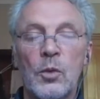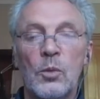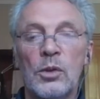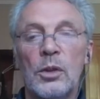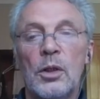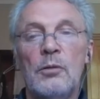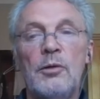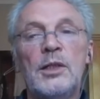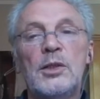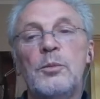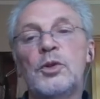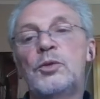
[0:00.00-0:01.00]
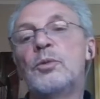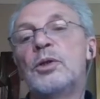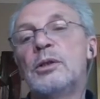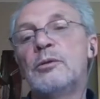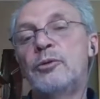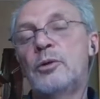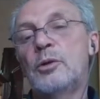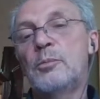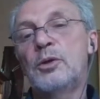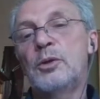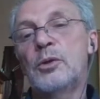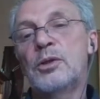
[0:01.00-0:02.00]
With larvae, it's much more difficult
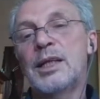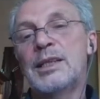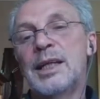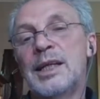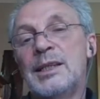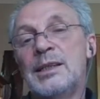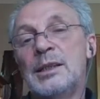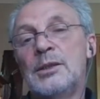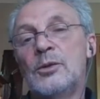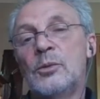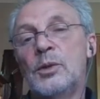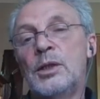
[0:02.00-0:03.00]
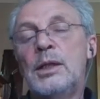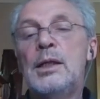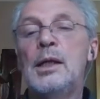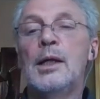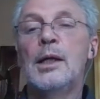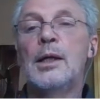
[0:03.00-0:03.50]
because, as I said already,